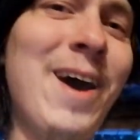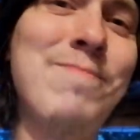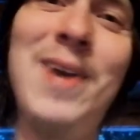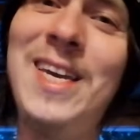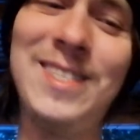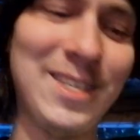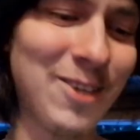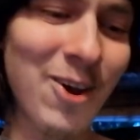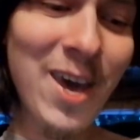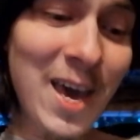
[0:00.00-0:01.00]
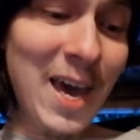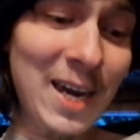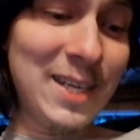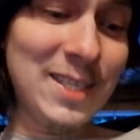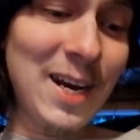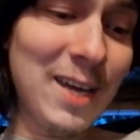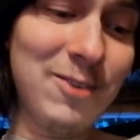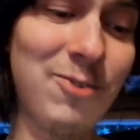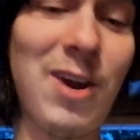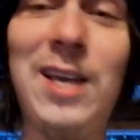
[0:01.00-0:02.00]
Amazing song. And it's
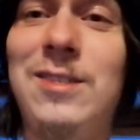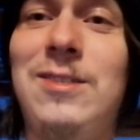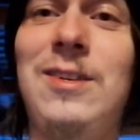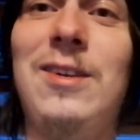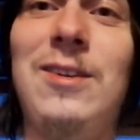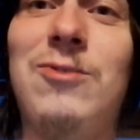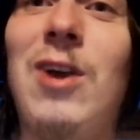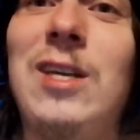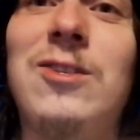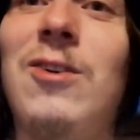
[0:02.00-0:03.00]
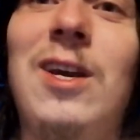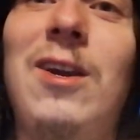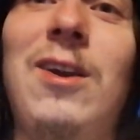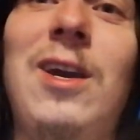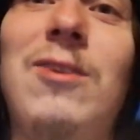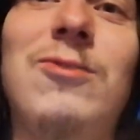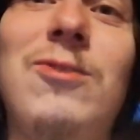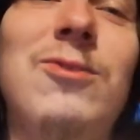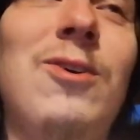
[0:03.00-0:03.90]
another great tracks on here too.